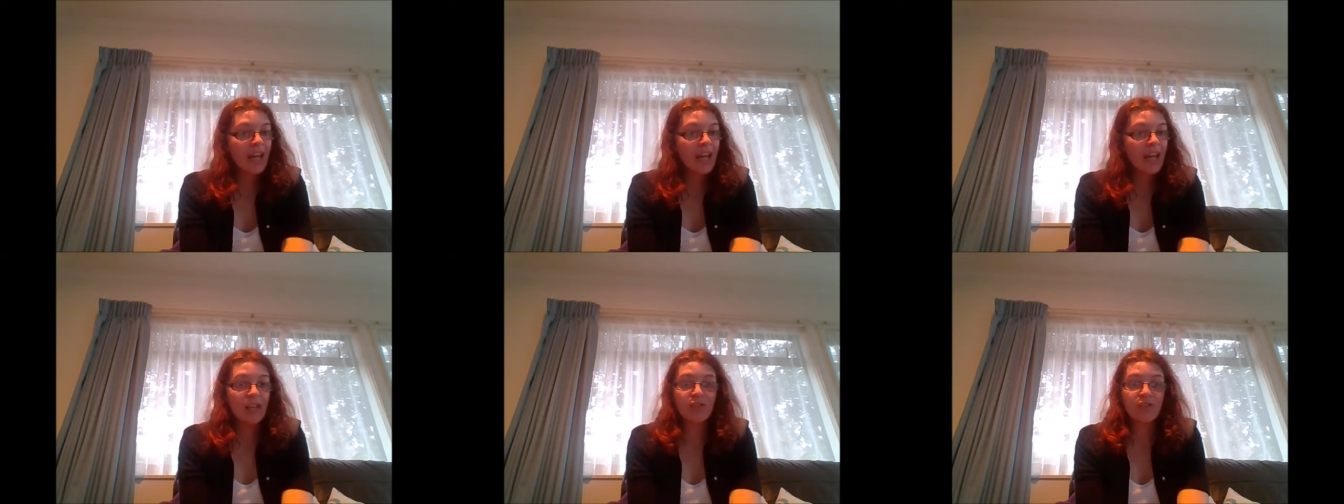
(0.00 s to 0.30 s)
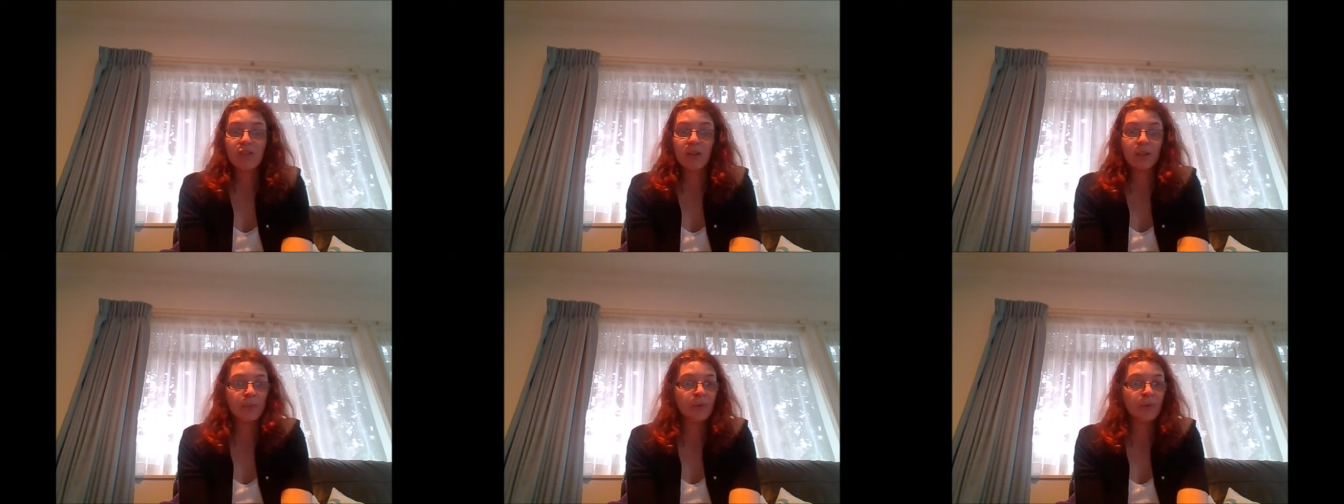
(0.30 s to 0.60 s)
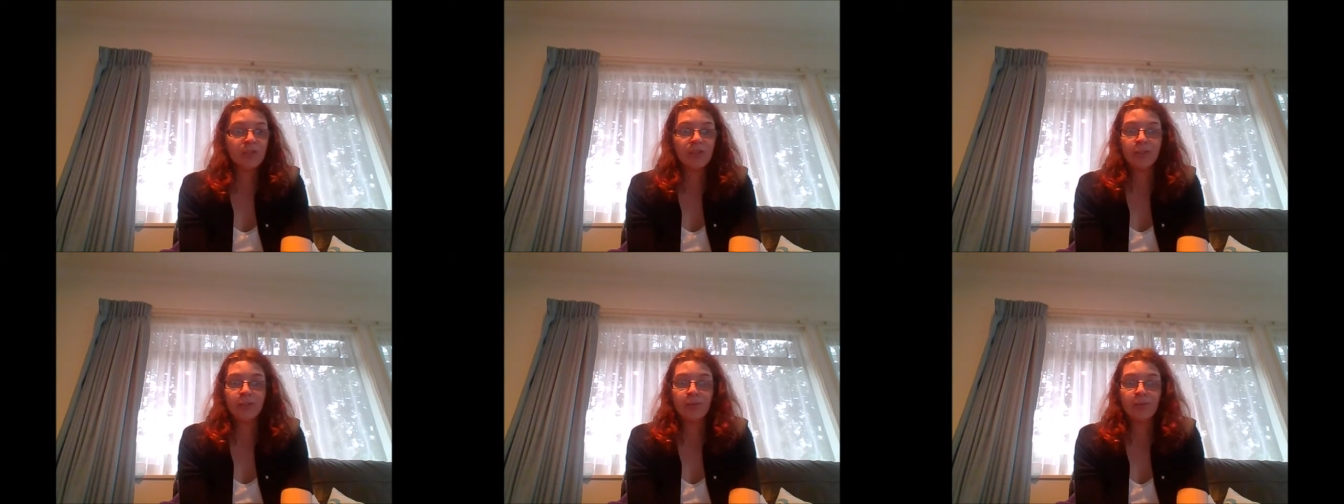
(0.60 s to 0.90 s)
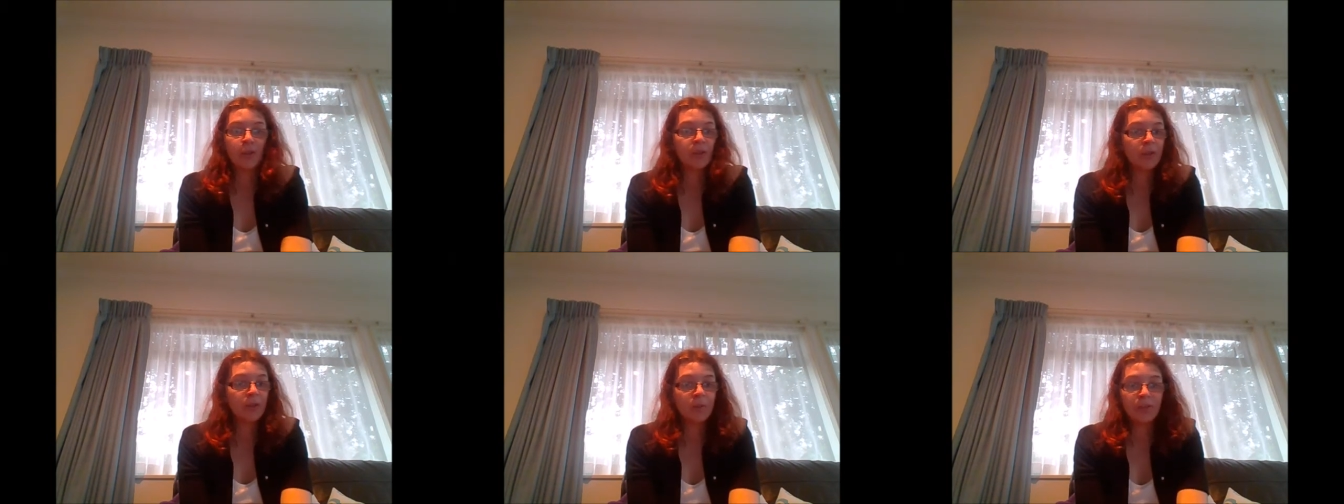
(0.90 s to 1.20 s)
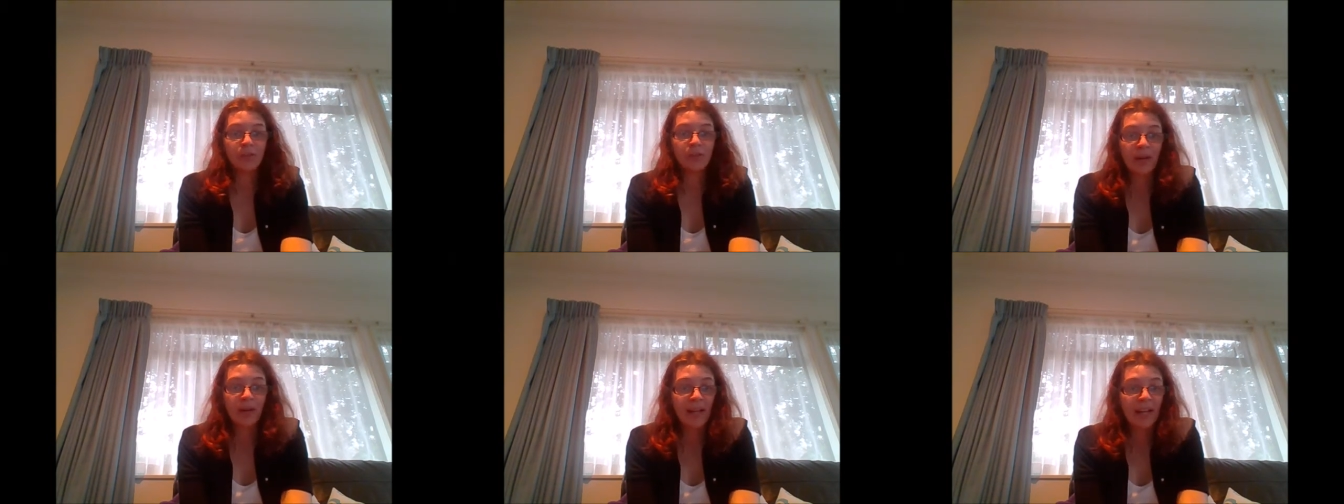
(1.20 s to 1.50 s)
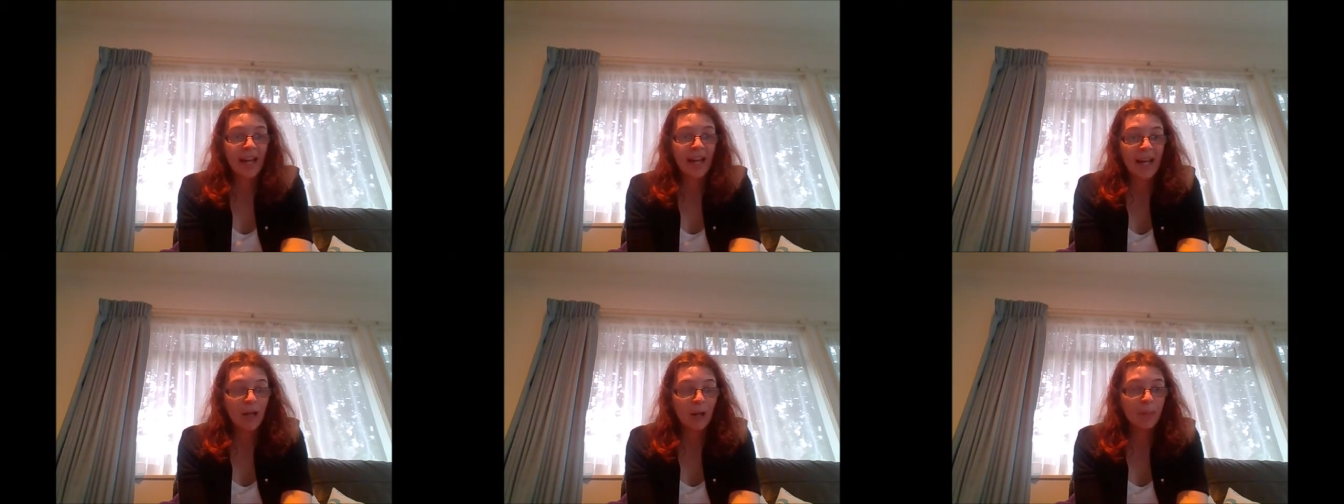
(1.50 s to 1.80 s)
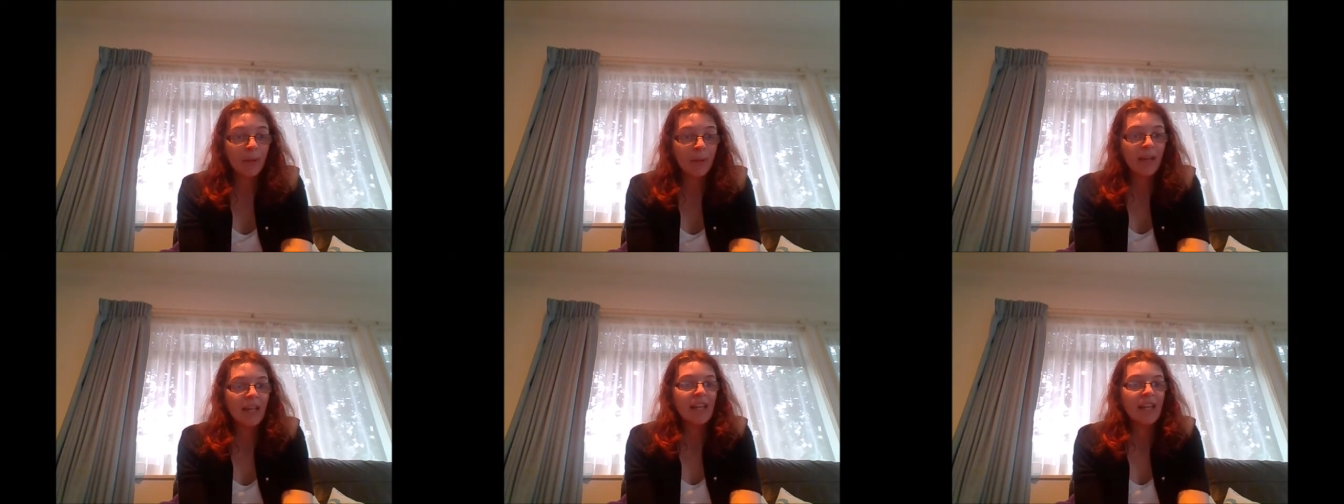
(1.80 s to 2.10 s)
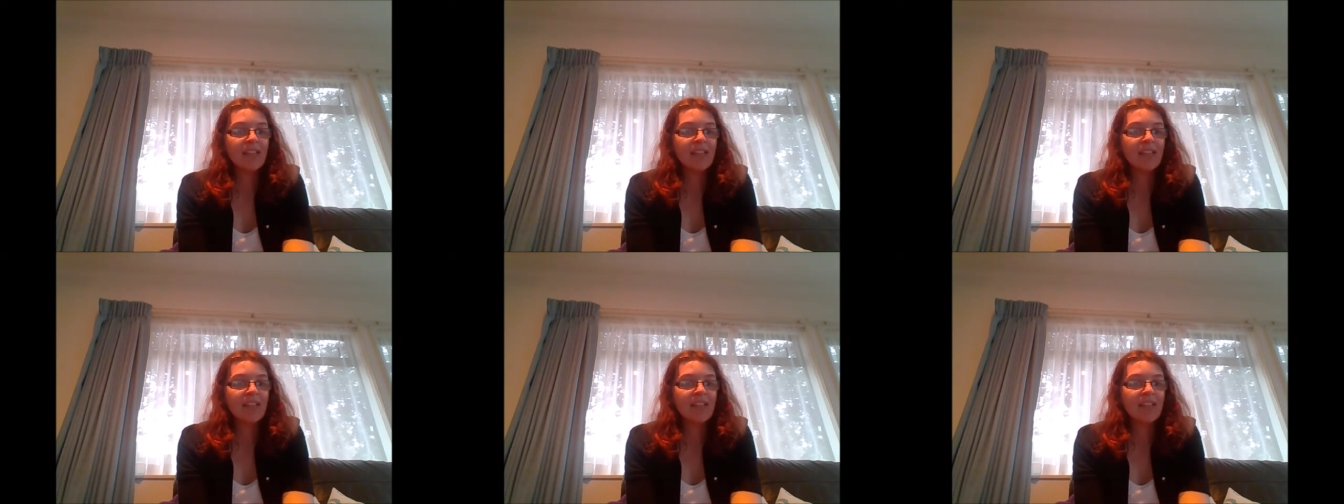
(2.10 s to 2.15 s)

It's not the person's fault who is trying to help.